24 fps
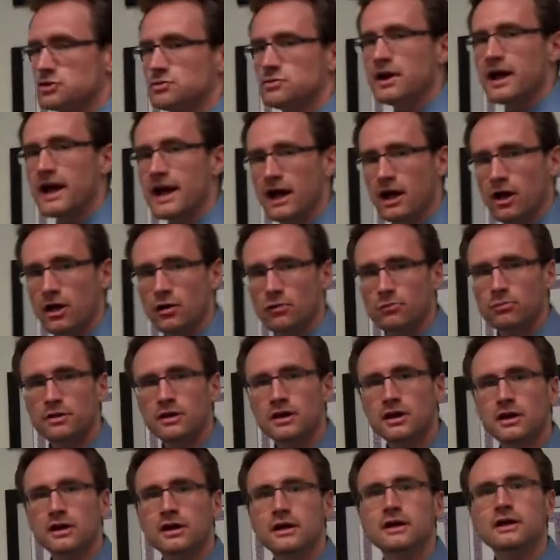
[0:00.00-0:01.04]
to
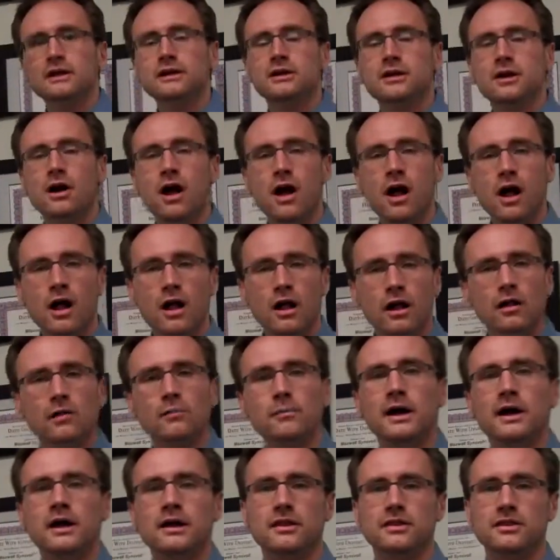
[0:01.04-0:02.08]
help
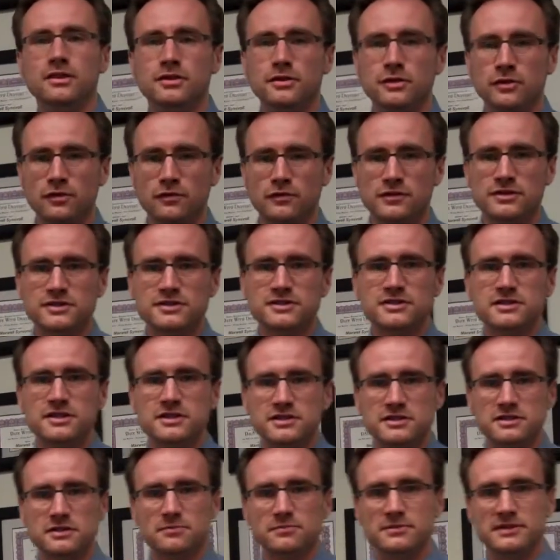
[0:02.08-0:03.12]
calm the nervous
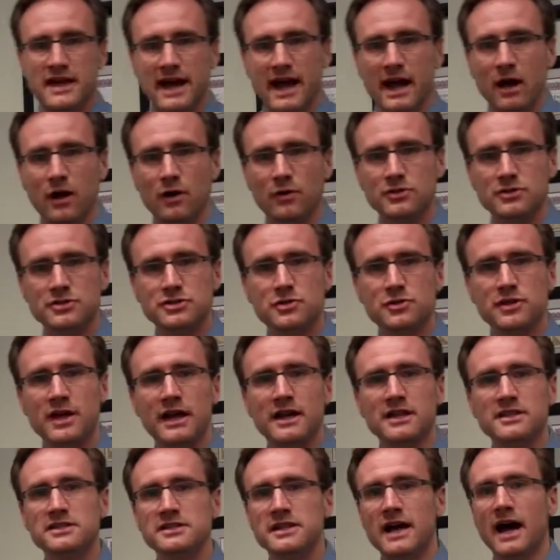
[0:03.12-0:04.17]
system down so
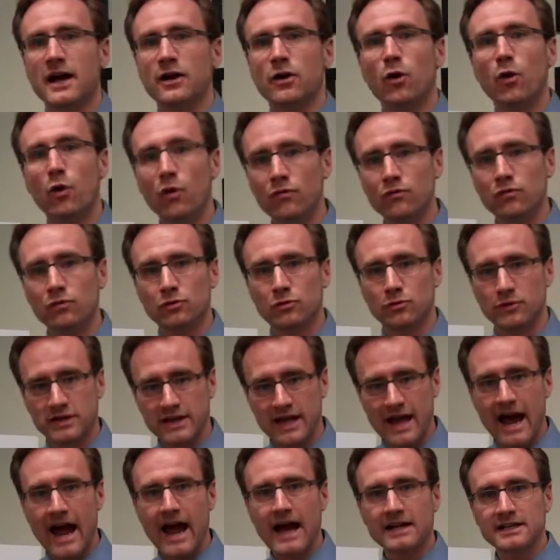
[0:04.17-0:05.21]
that it's not
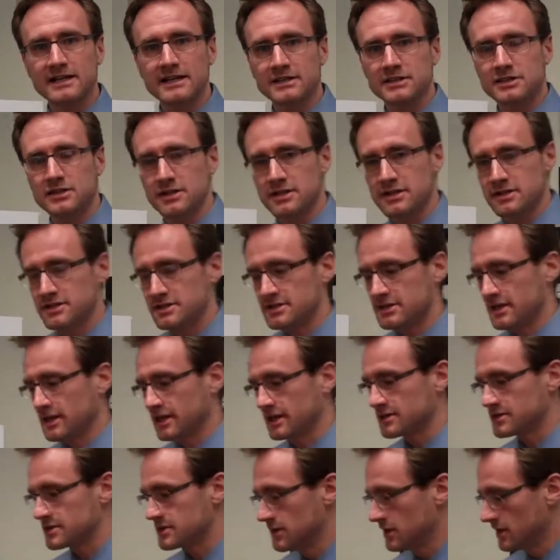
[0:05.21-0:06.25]
overreacting to these
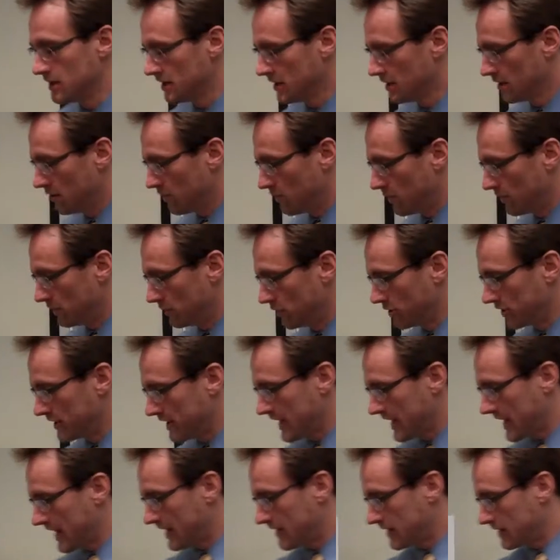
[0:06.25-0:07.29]
things. We look
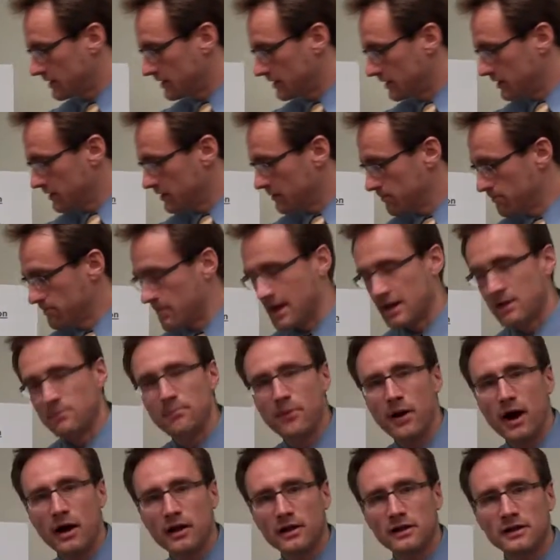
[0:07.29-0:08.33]
at it
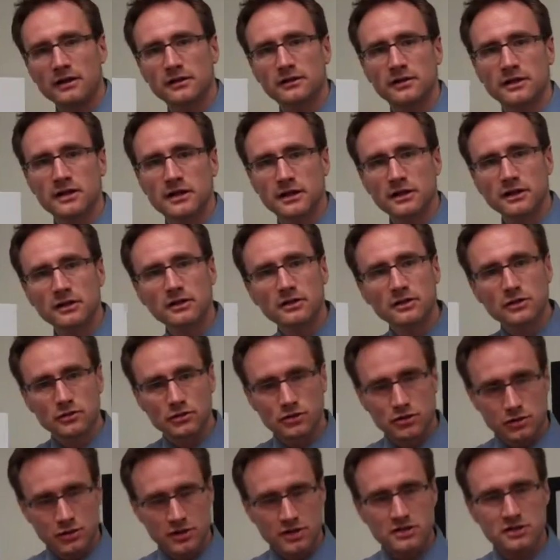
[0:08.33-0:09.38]
metabolically,
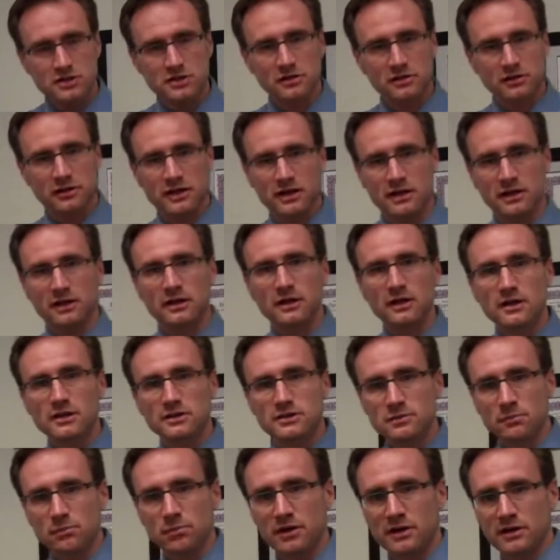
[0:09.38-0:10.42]
nutritionally,
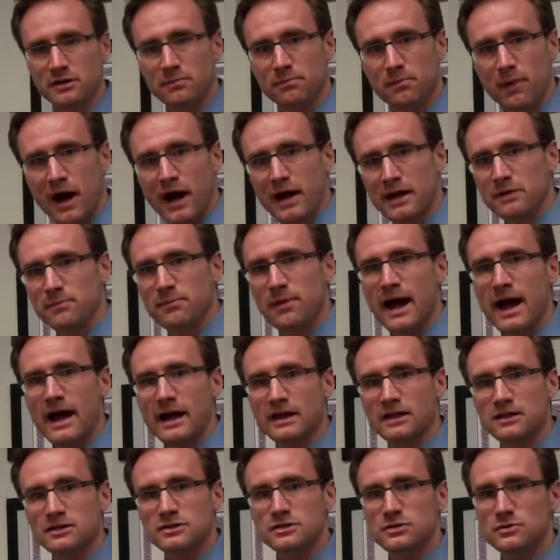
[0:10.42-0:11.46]
to bring the body
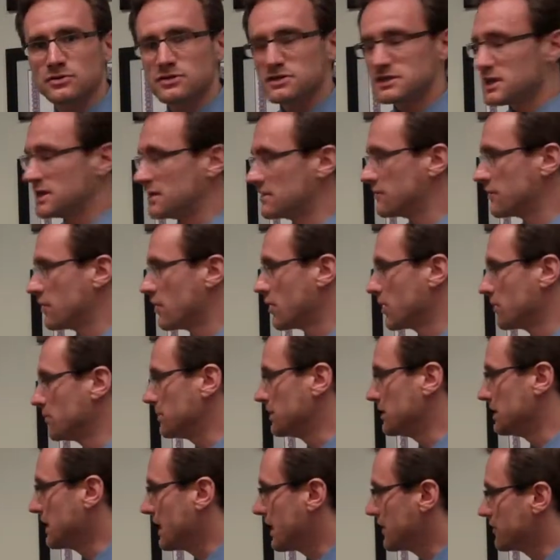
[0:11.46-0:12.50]
back into a state of
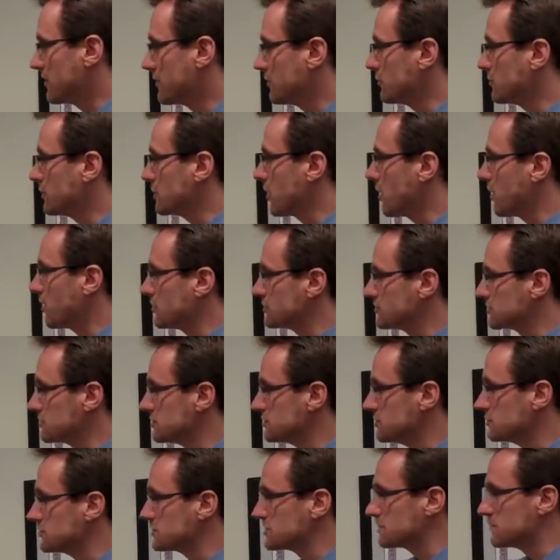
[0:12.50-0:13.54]
harmony, and then we also
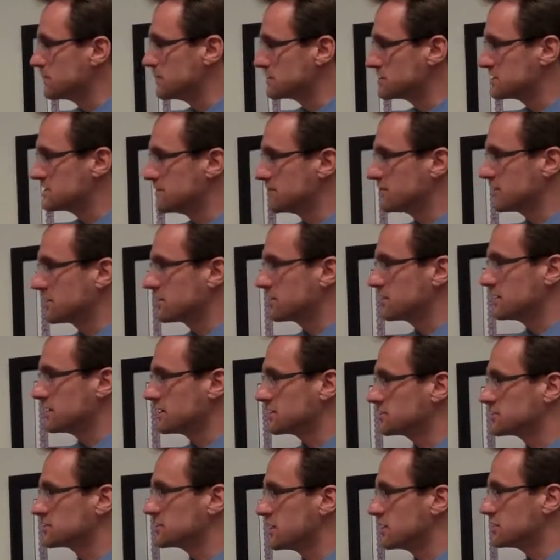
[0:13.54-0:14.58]
use specific
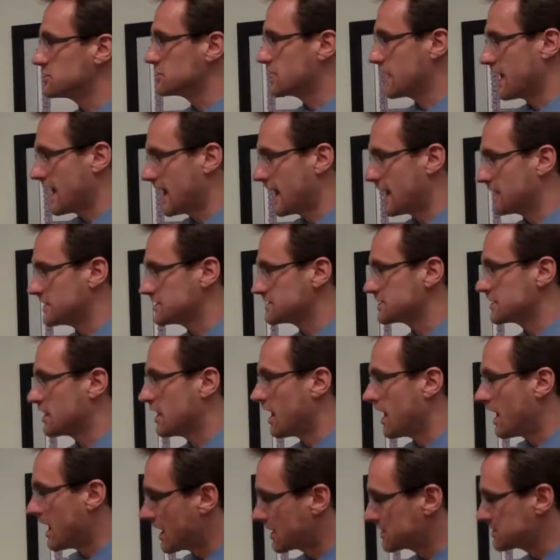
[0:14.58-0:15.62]
things such as
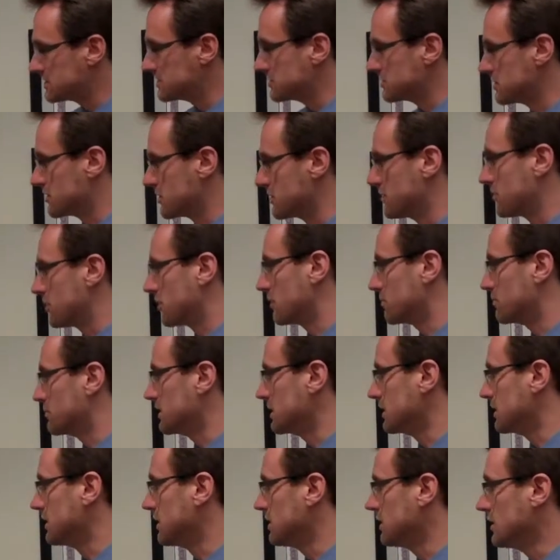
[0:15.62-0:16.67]
oxygen
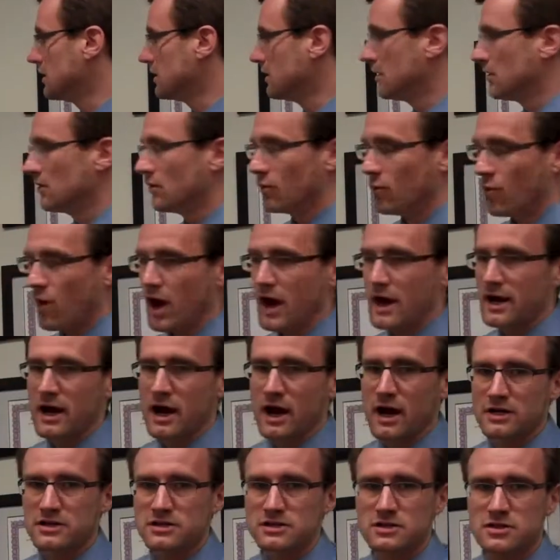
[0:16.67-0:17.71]
therapy. Why
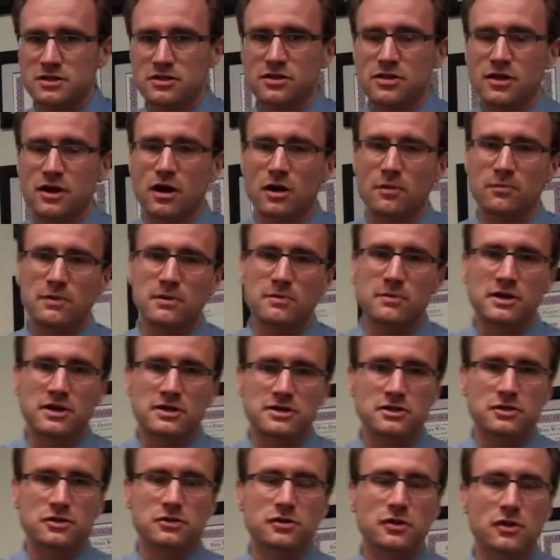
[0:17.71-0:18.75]
oxygen therapy?
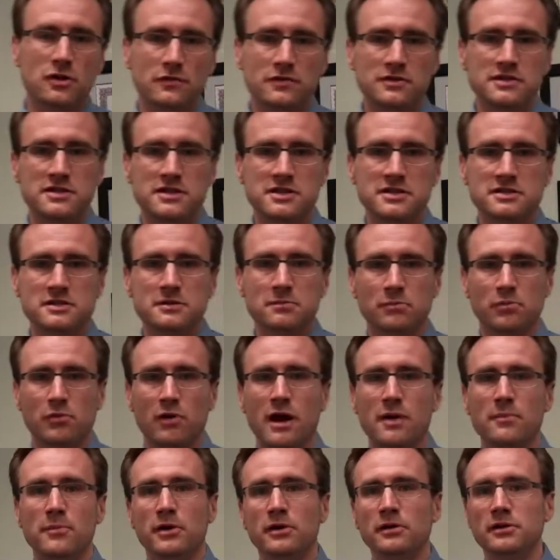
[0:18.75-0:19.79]
Because your nervous system
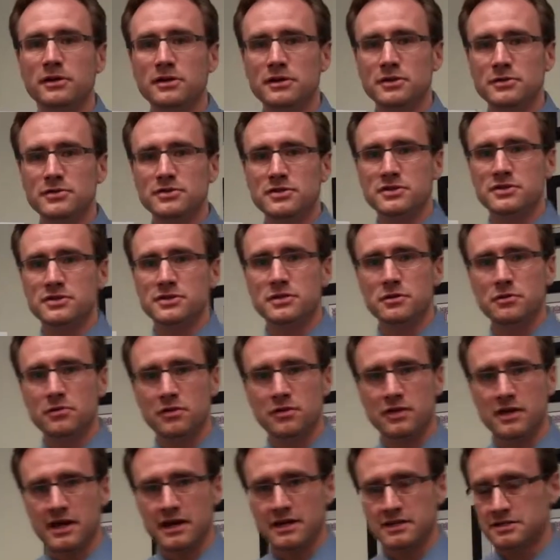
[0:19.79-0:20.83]
primarily uses two
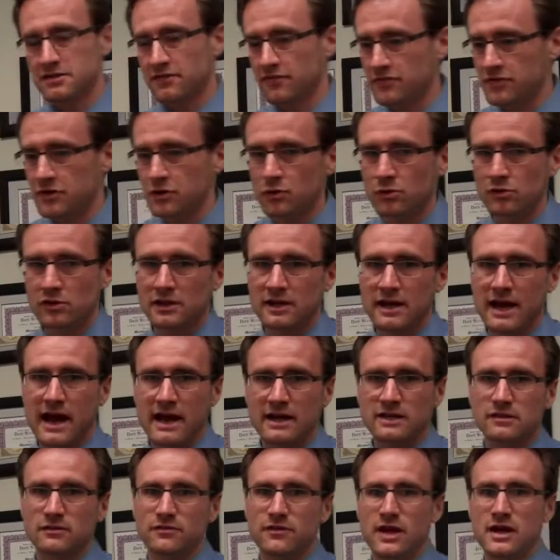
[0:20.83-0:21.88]
things: fuel and
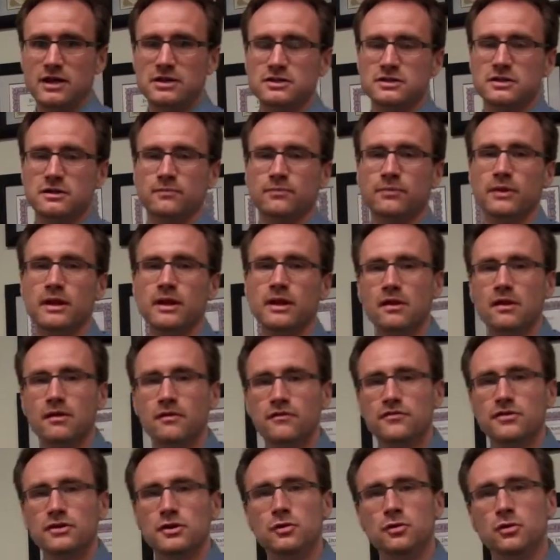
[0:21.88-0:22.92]
activation.
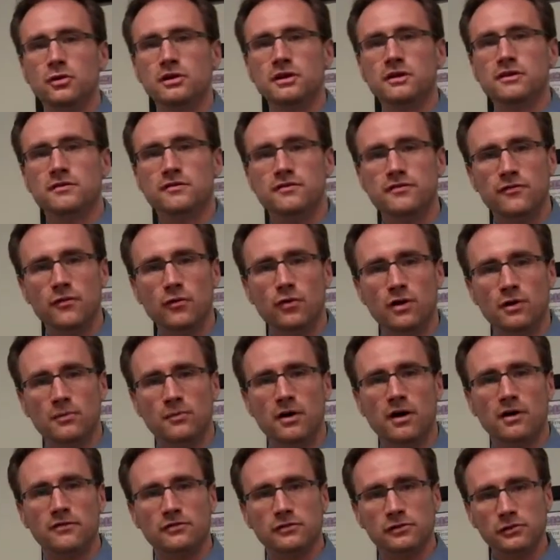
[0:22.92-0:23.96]
Fuel in the form
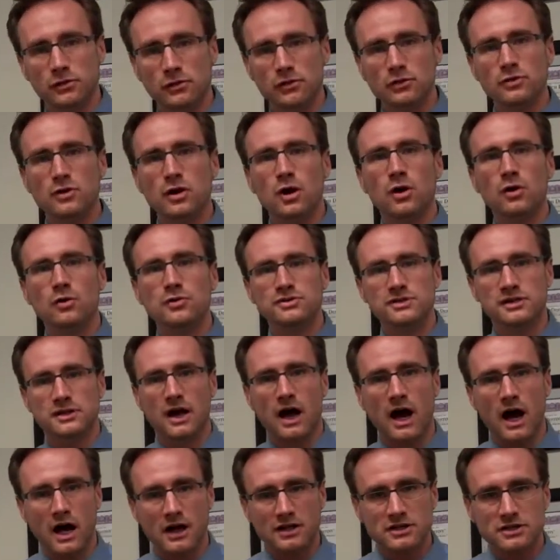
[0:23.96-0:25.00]
of glucose and
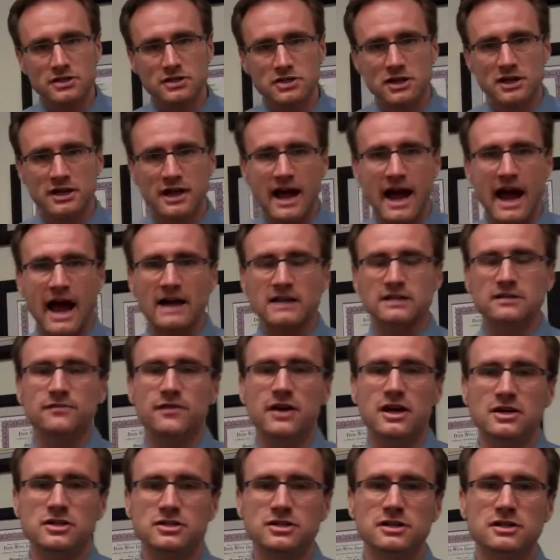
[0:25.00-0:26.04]
oxygen,
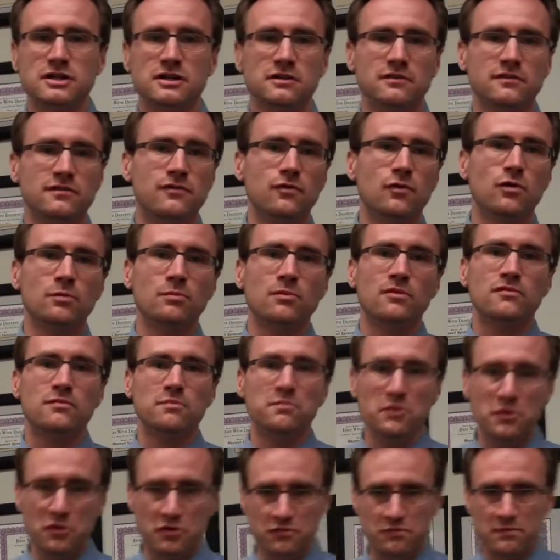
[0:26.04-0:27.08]
activation in the form
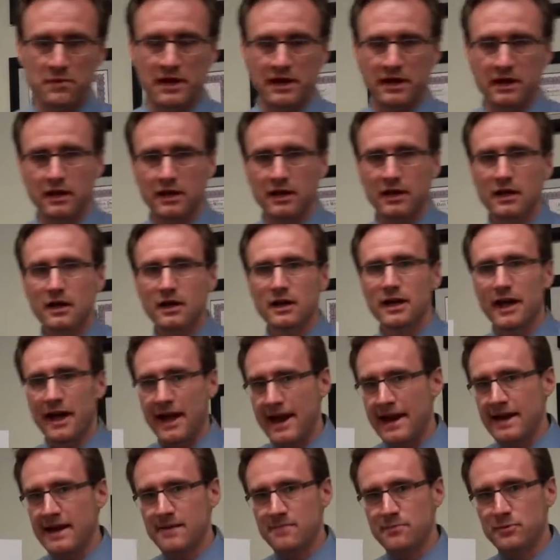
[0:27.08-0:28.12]
of movement.
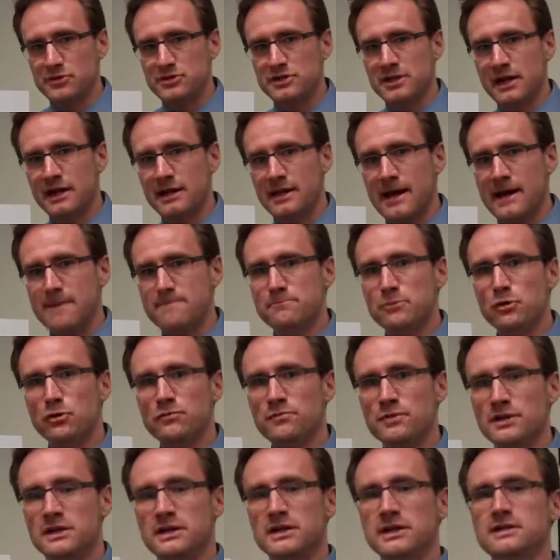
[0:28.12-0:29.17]
80% of that
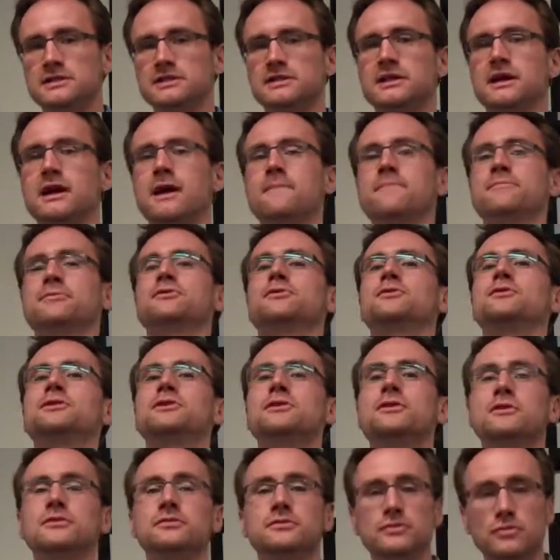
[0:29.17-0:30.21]
movement needs to come through
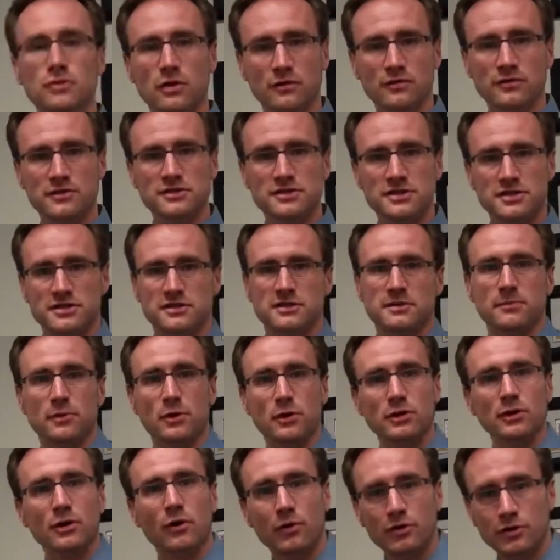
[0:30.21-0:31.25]
your nervous system
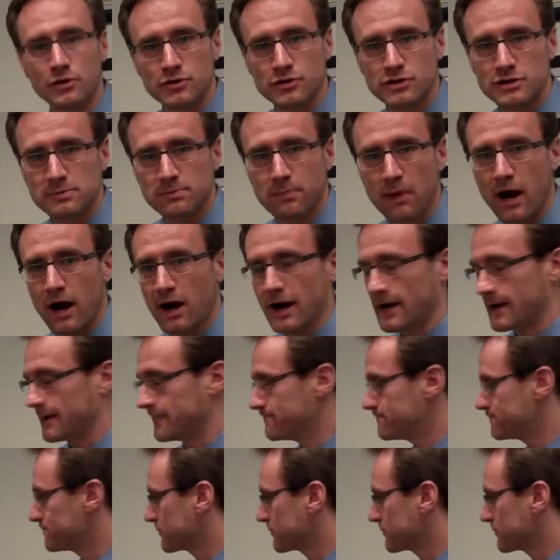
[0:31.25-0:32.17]
or your spine.